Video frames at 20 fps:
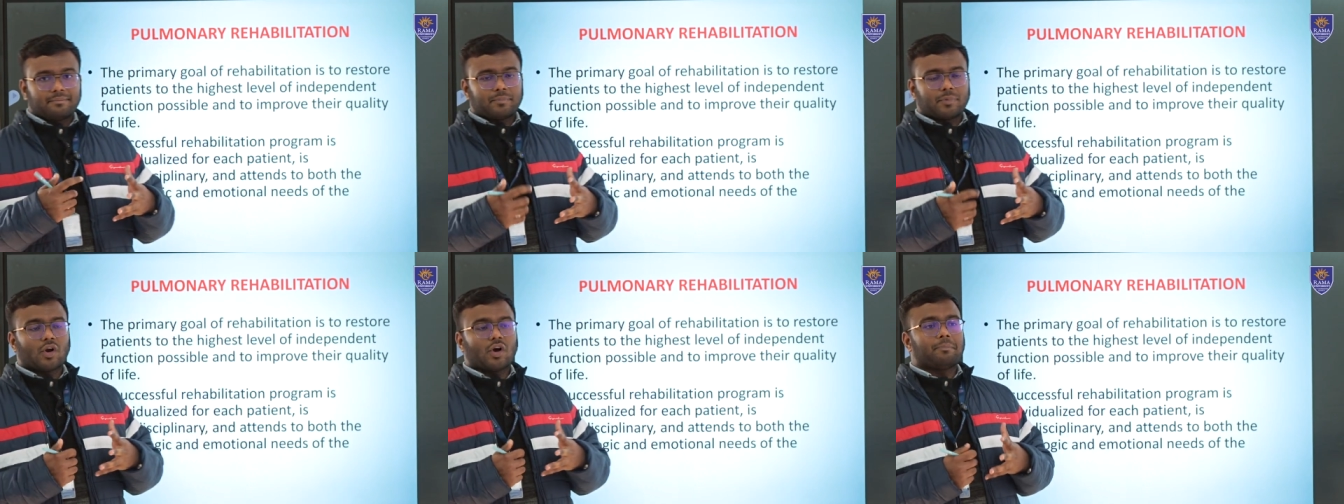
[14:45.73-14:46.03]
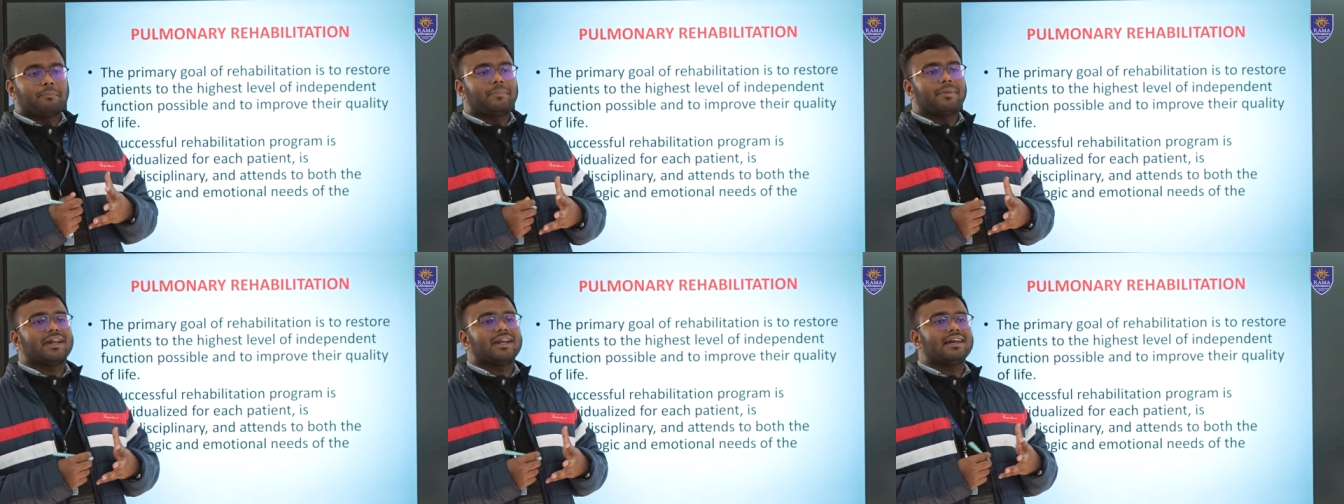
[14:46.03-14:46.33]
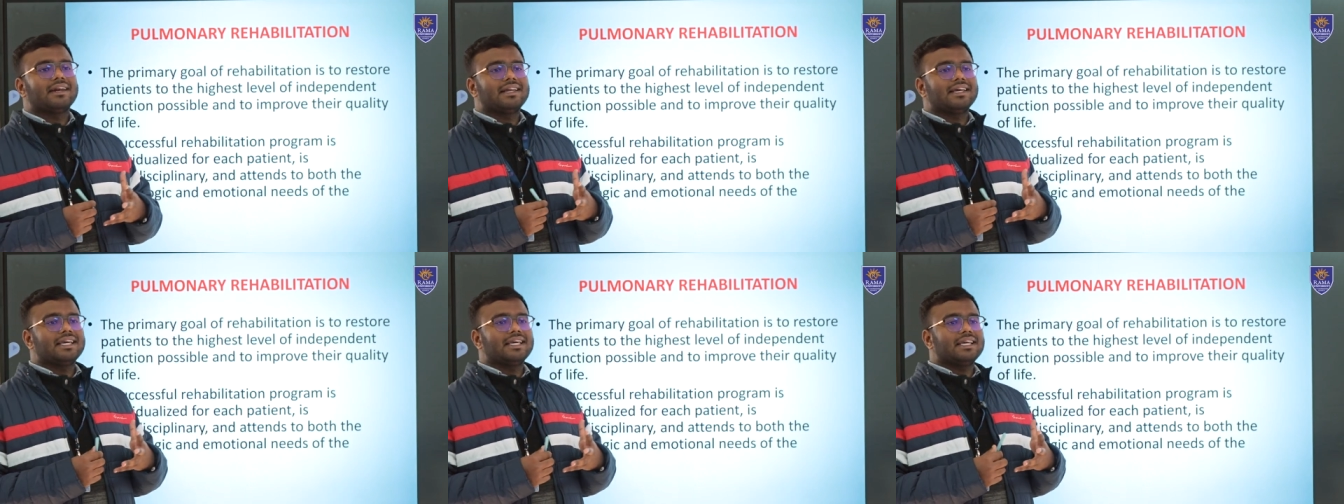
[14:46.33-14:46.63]

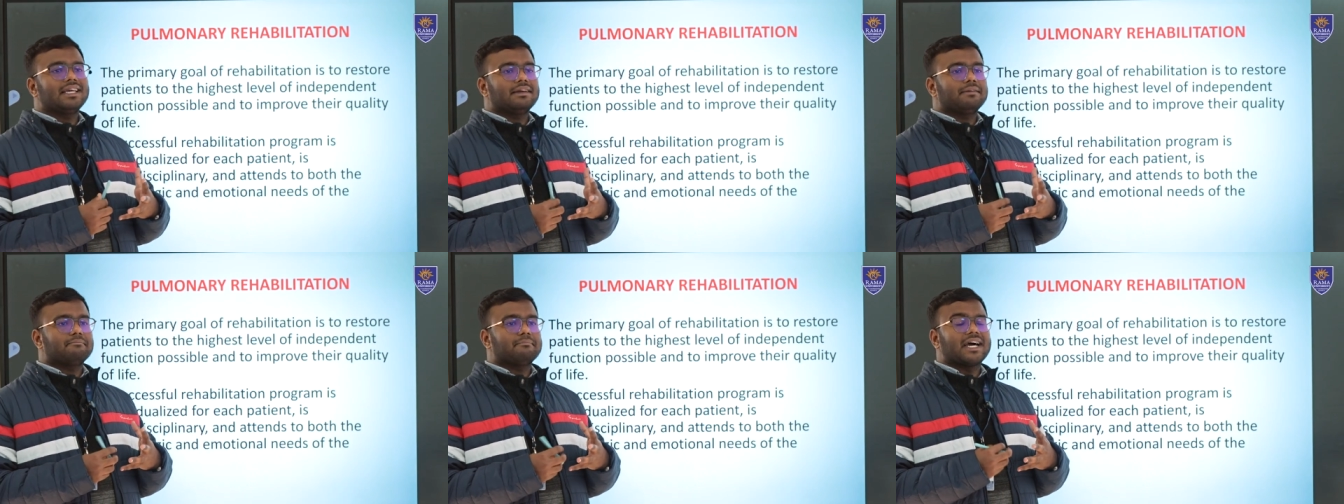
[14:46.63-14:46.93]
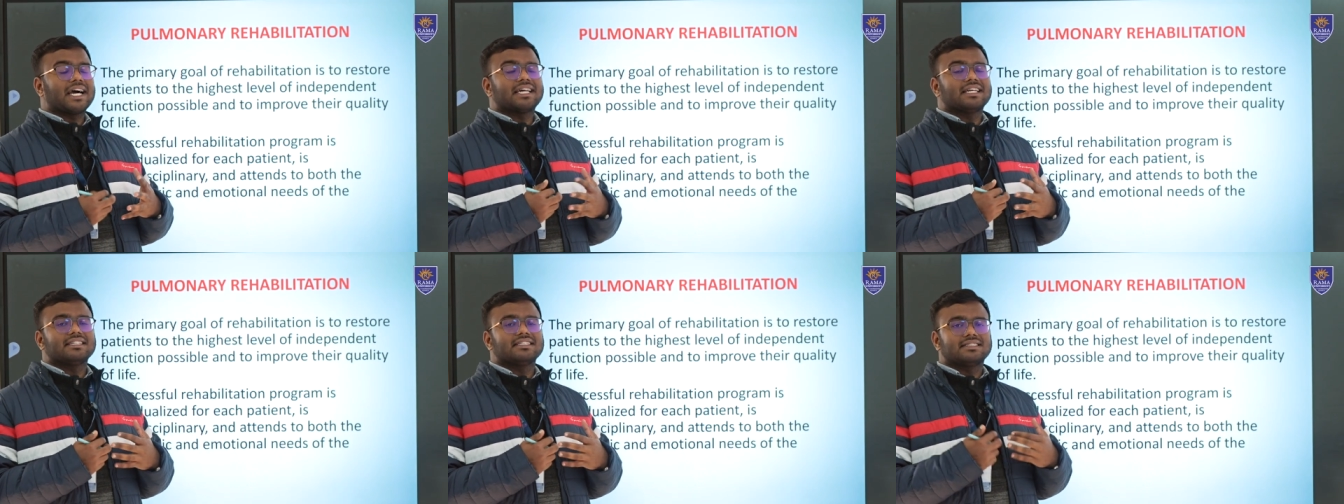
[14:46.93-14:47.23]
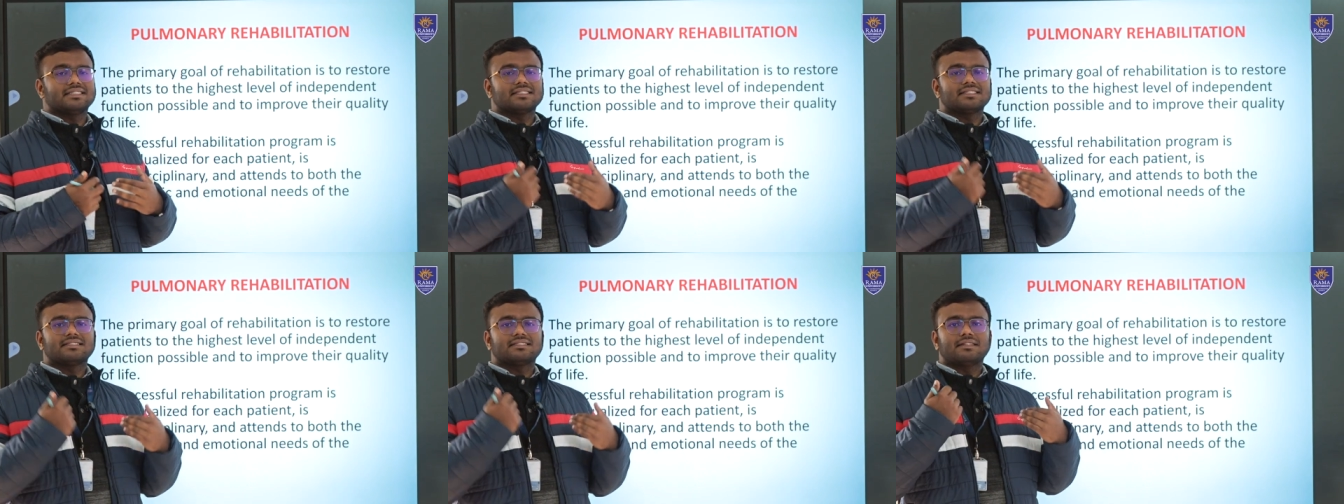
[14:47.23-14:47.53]
properly
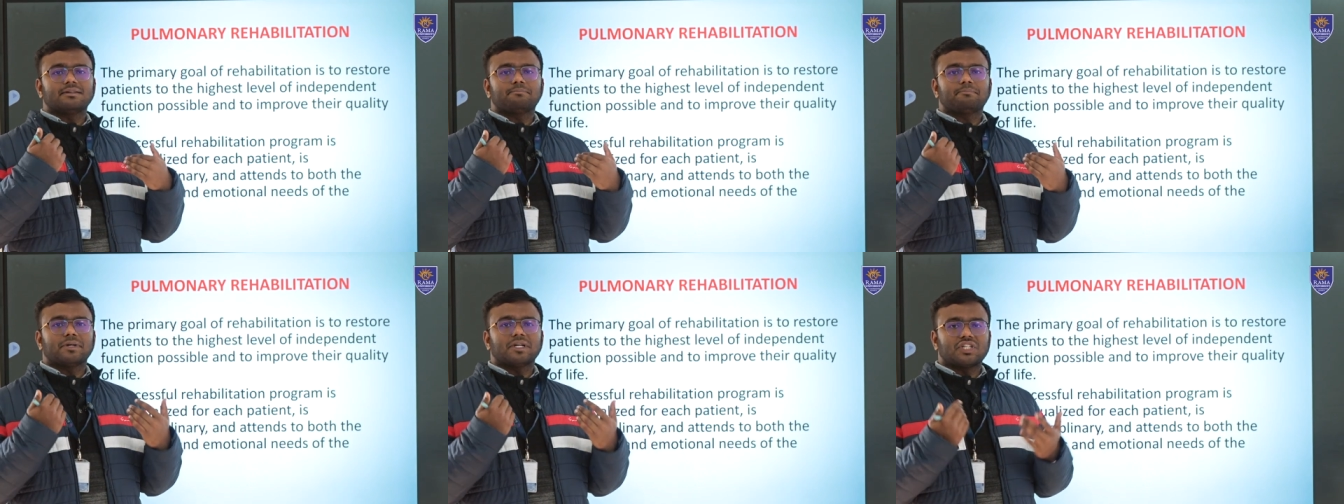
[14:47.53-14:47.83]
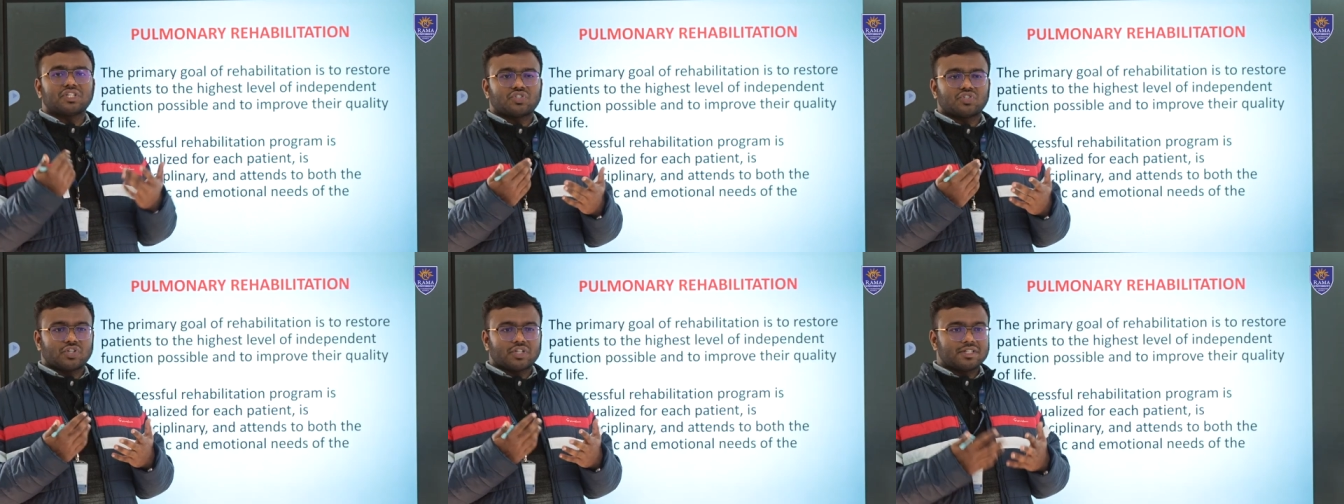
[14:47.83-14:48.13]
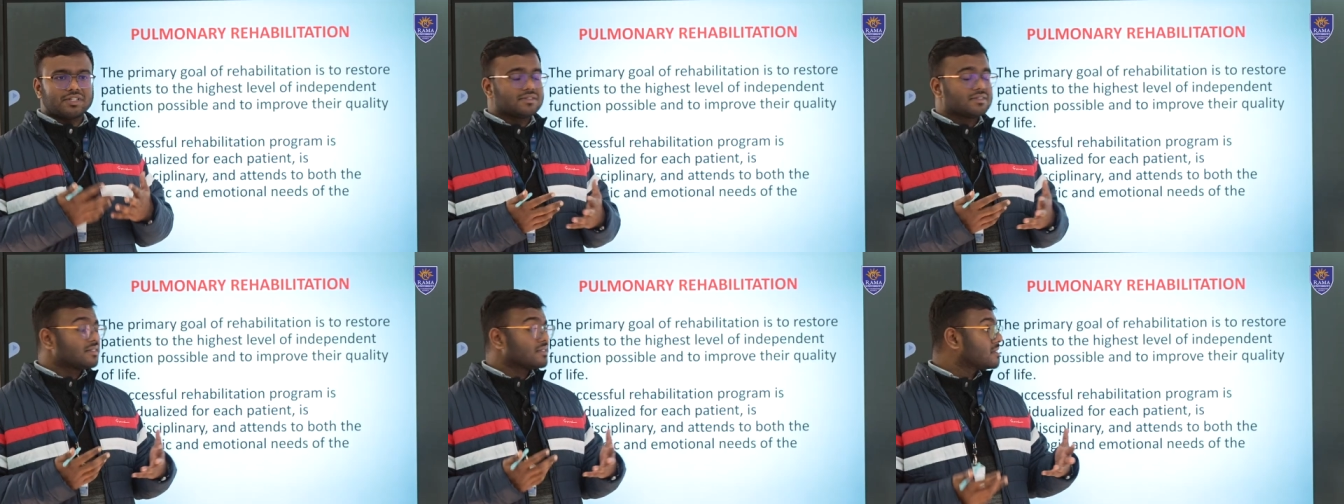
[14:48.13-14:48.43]
manages the
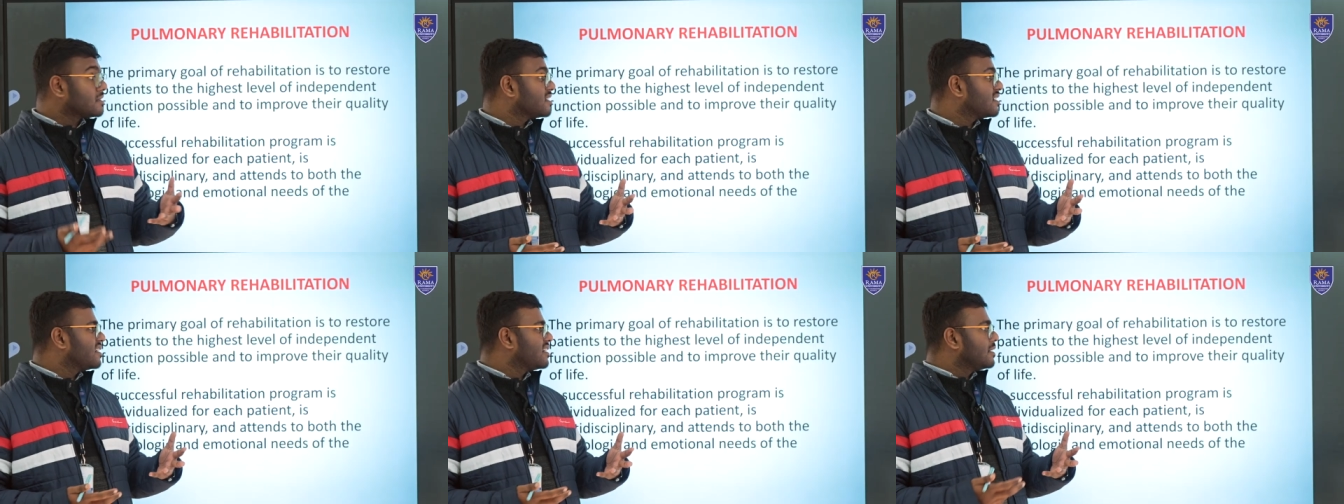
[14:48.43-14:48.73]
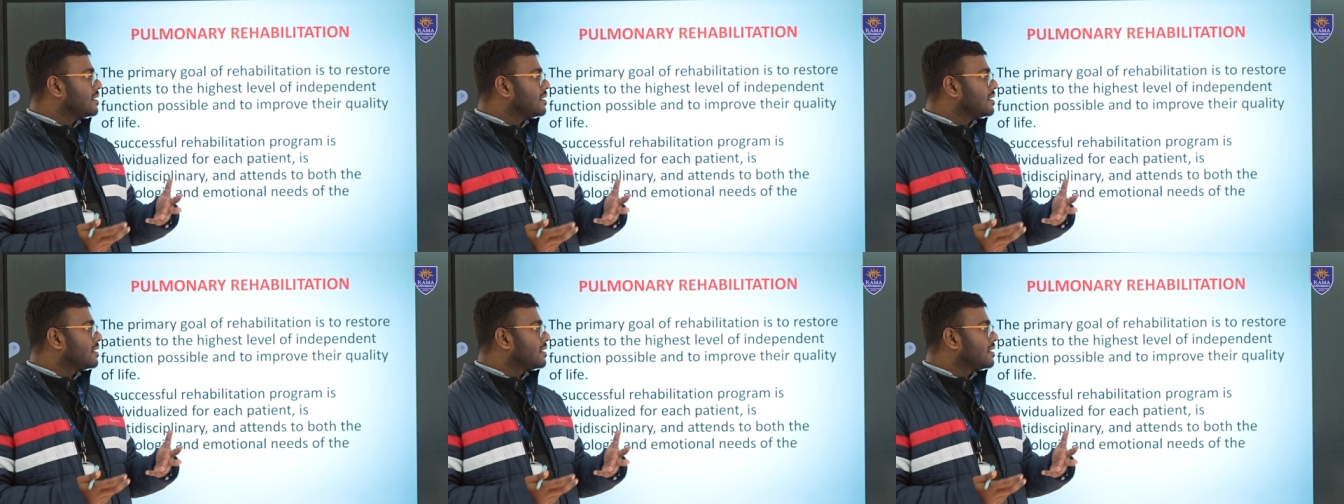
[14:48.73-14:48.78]
patient's